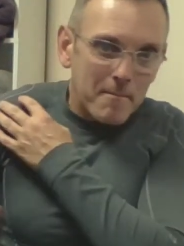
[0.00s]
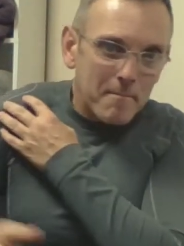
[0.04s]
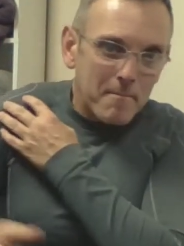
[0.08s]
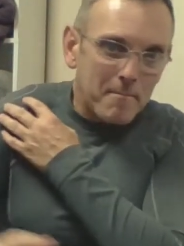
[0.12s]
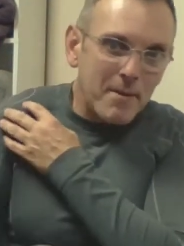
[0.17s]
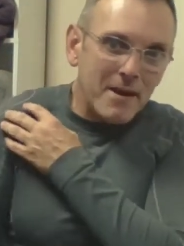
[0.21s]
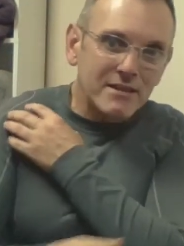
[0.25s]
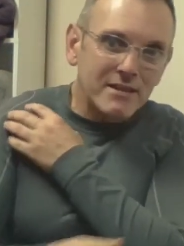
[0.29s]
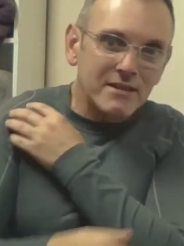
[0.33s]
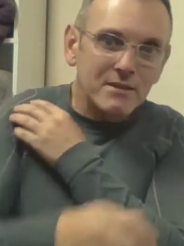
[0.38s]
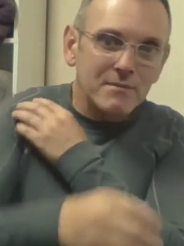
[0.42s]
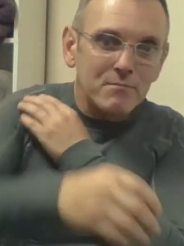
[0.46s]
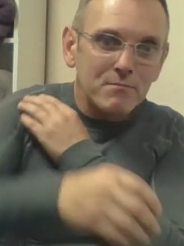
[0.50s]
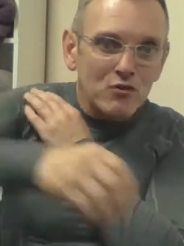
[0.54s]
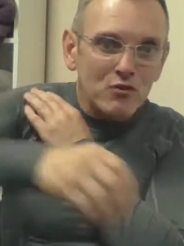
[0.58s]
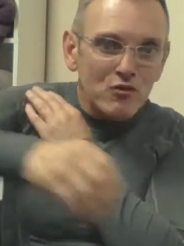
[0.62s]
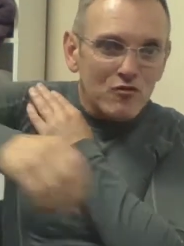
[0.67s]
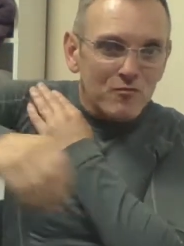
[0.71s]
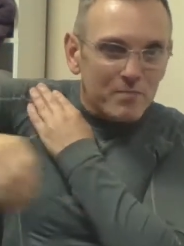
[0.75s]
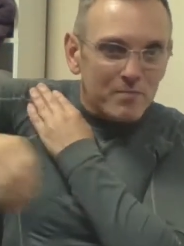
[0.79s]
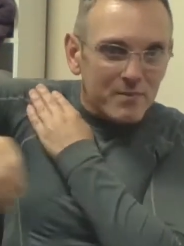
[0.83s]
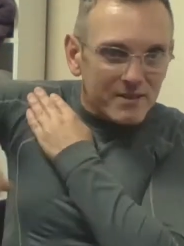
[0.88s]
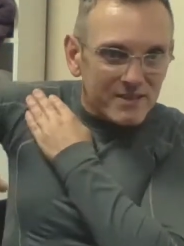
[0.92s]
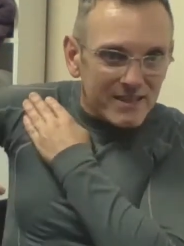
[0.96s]
better
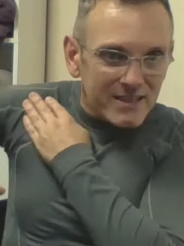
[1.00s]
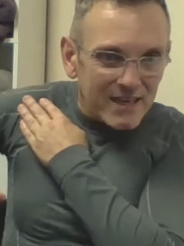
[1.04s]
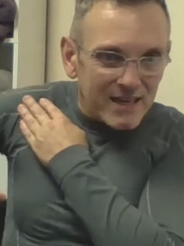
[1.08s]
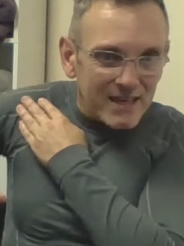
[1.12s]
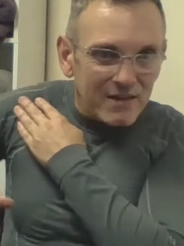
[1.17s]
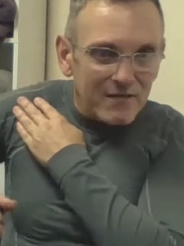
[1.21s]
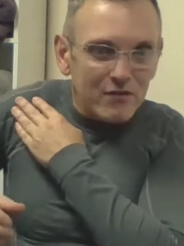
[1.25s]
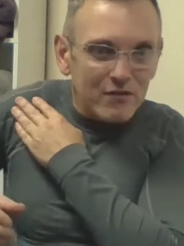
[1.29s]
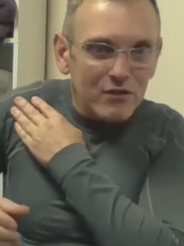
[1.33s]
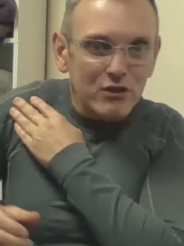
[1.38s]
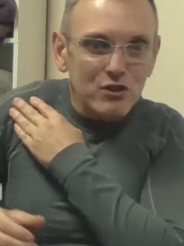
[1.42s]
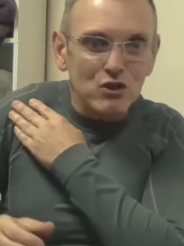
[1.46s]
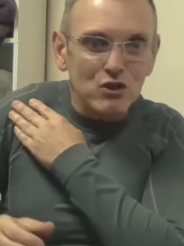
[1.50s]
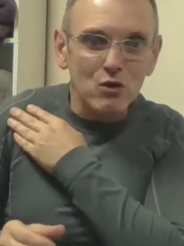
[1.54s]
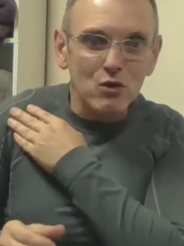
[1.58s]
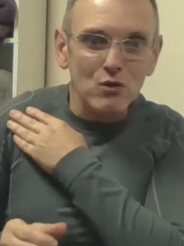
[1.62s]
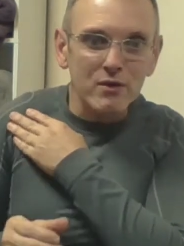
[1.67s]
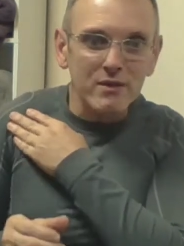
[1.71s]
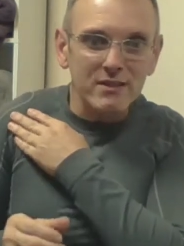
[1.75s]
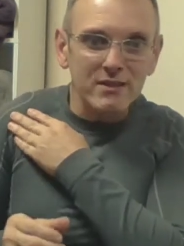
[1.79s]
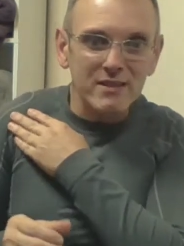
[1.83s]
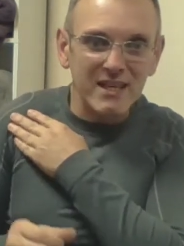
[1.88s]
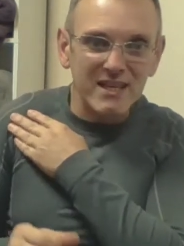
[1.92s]
movement in the joint.